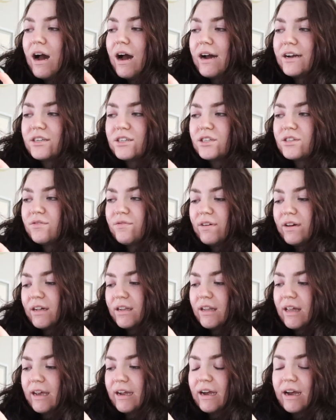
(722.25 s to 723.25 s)
I just feel
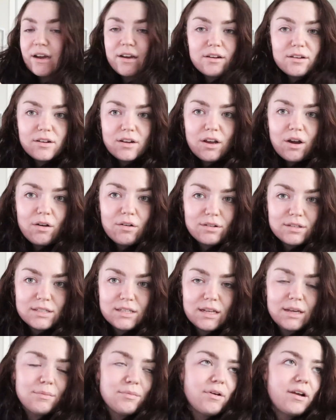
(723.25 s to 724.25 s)
like I could go to
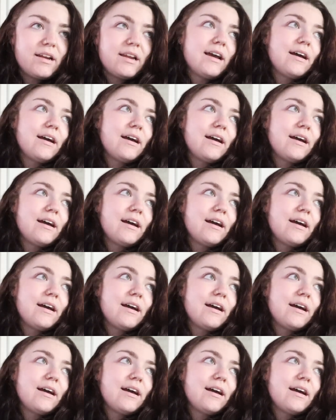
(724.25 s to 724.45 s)
sleep right